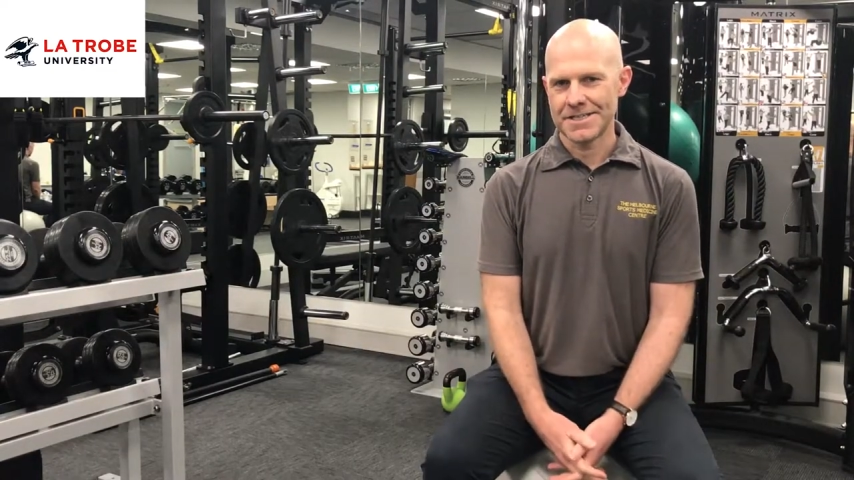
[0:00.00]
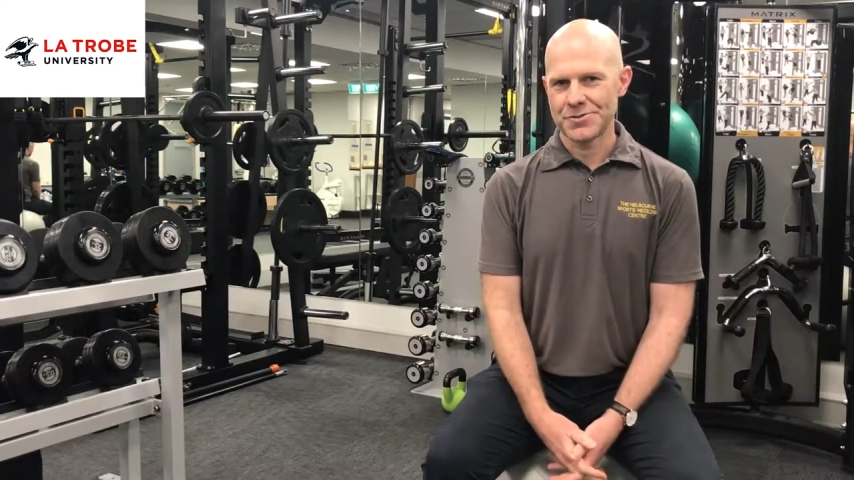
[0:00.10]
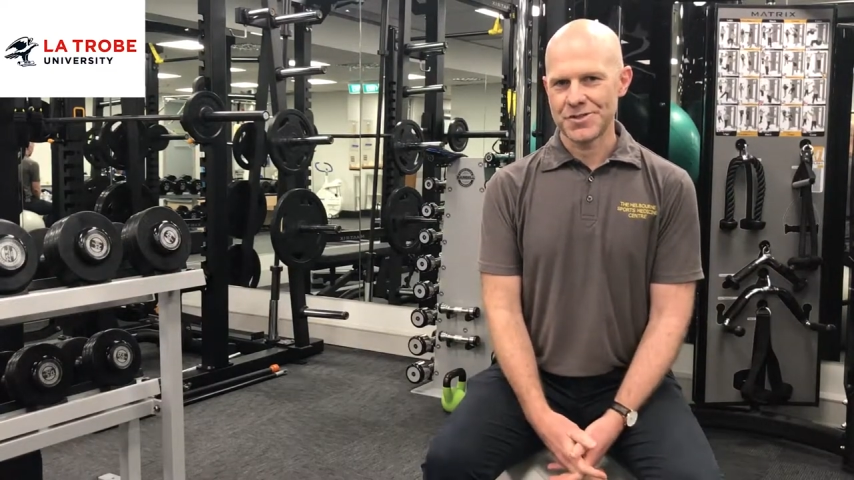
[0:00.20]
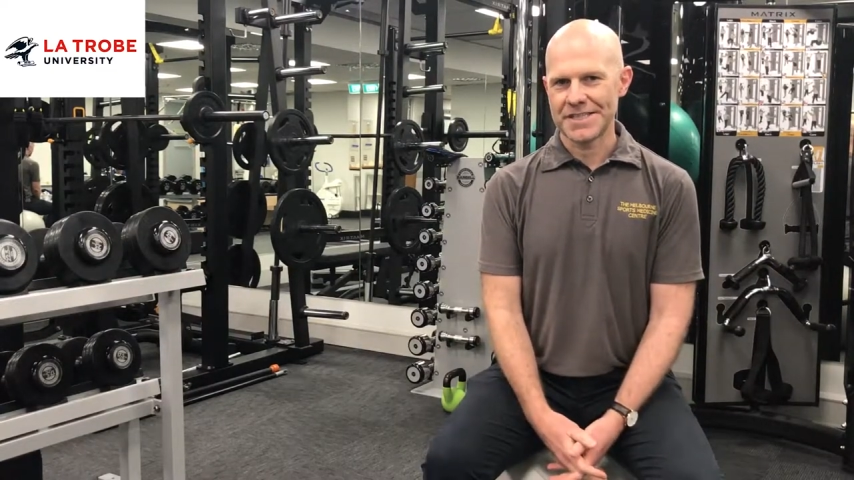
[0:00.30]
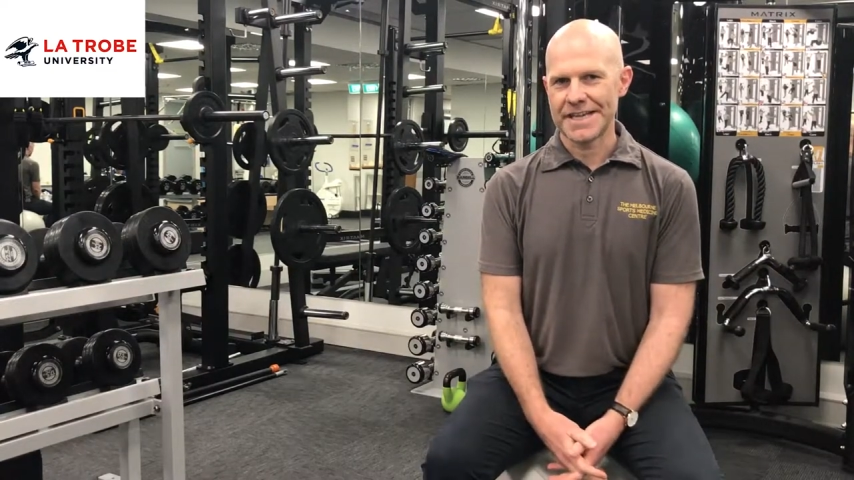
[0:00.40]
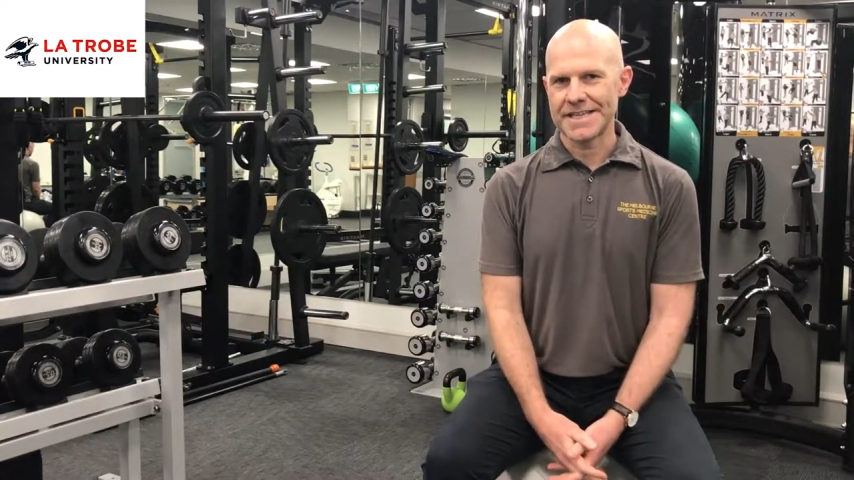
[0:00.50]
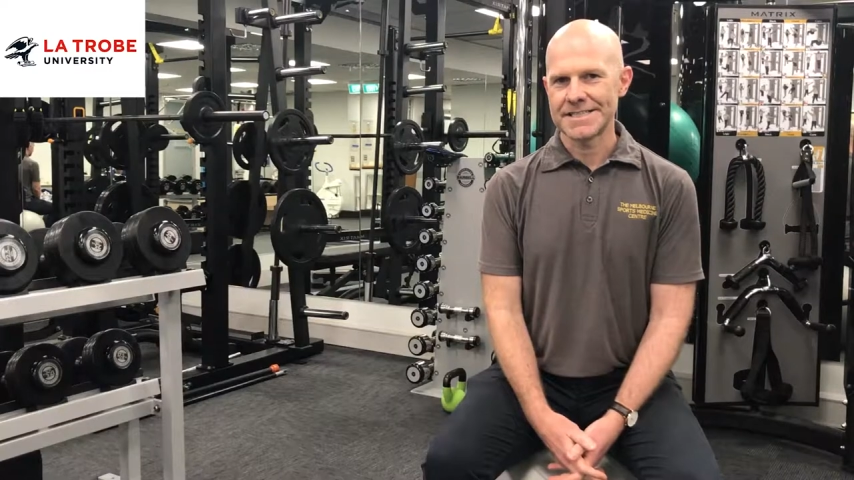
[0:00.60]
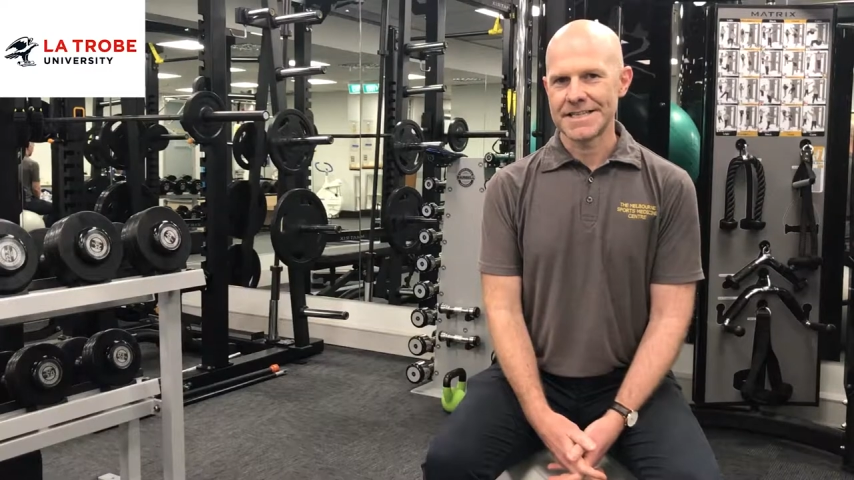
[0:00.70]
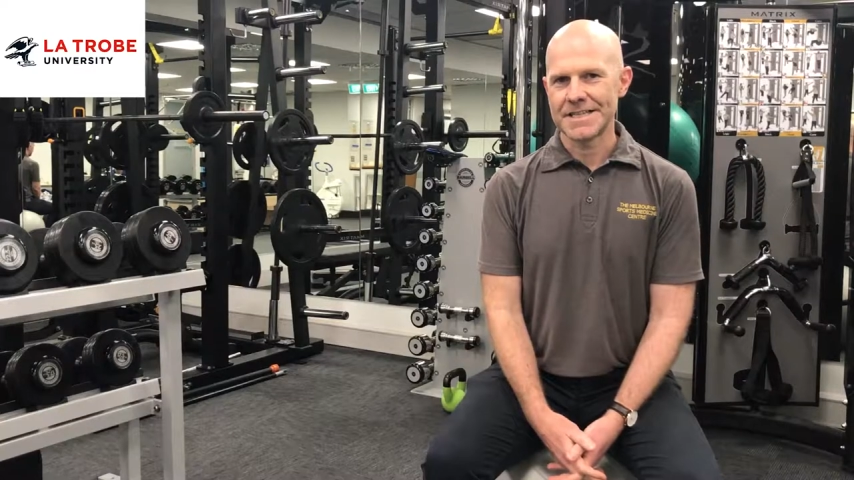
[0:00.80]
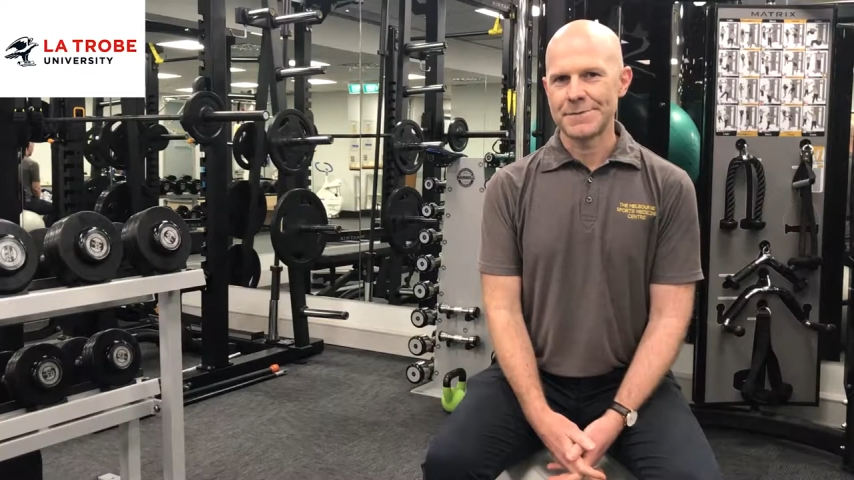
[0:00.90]
interesting case
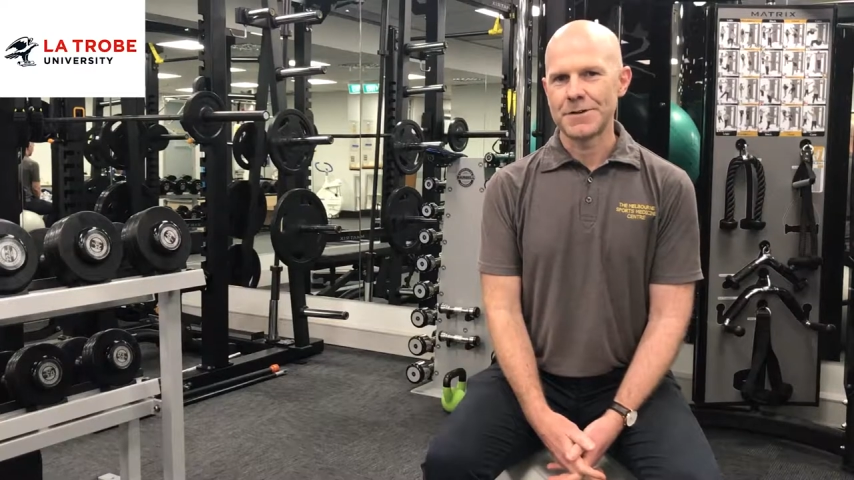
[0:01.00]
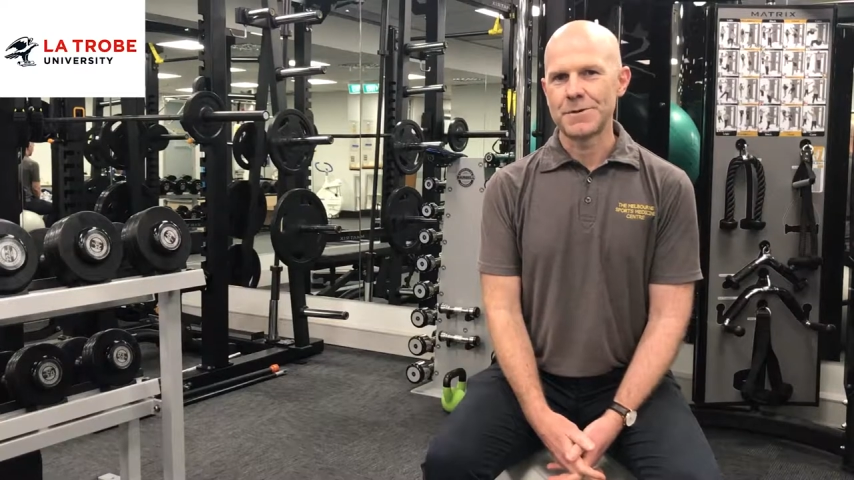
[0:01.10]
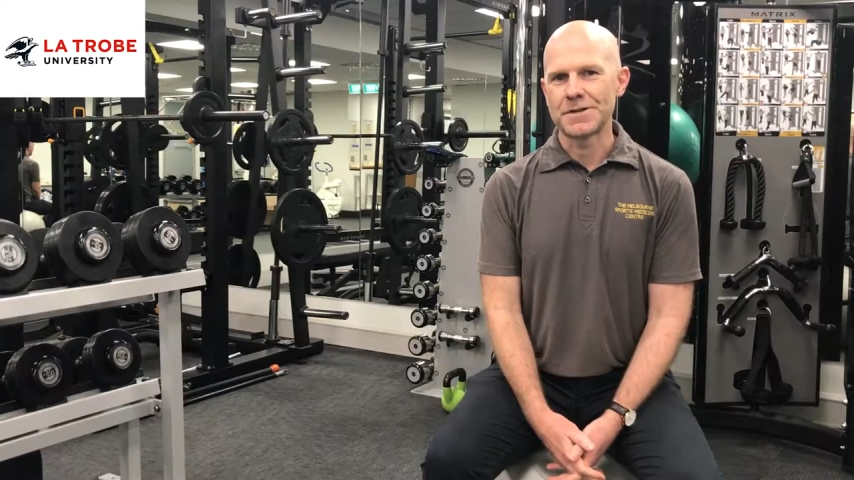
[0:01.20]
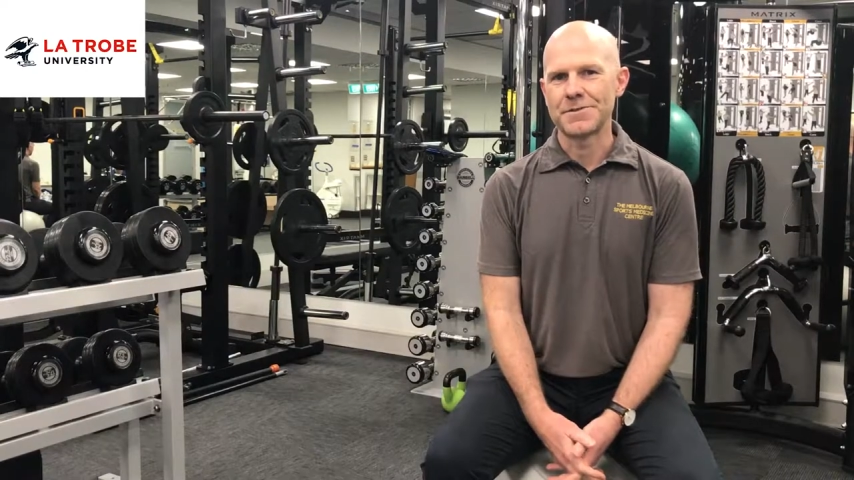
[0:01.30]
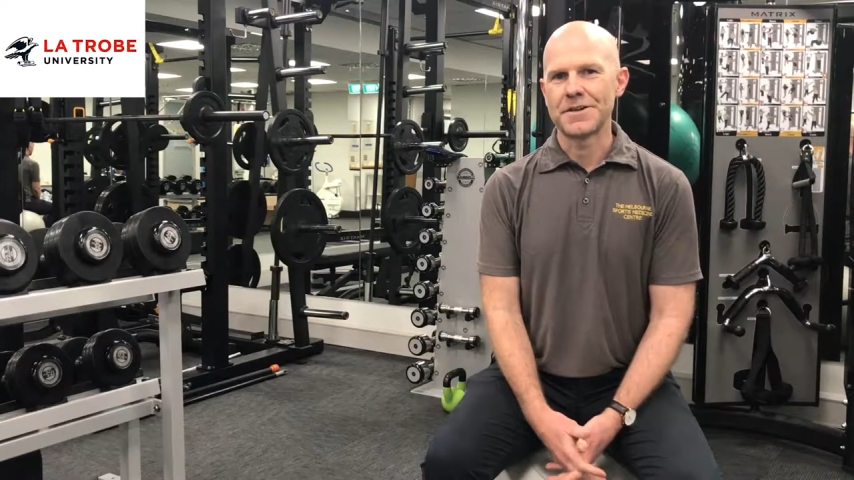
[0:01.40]
study about one of